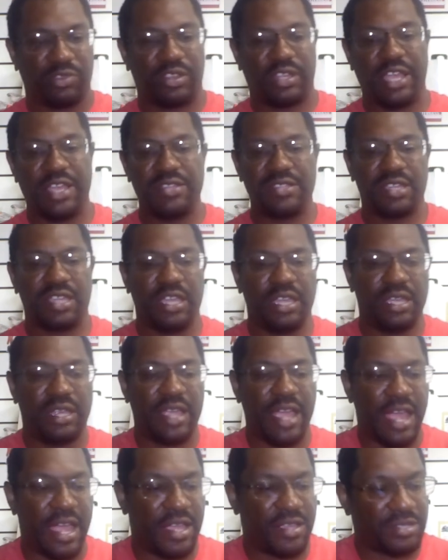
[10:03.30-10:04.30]
thanks again,
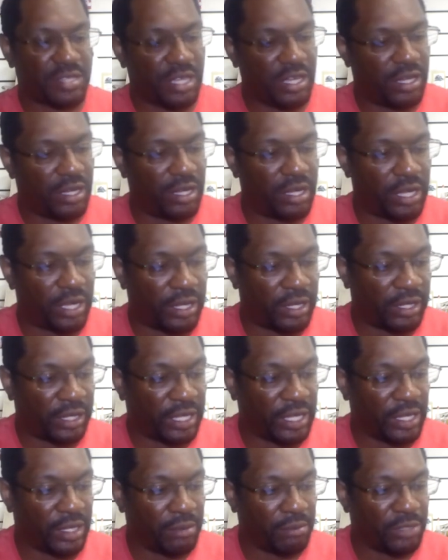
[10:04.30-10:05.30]
guys.
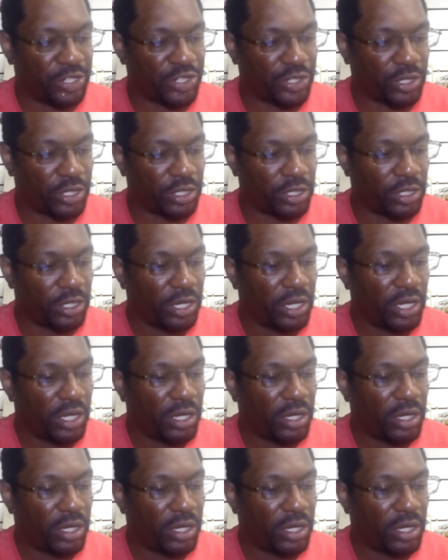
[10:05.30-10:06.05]
Again, Mr.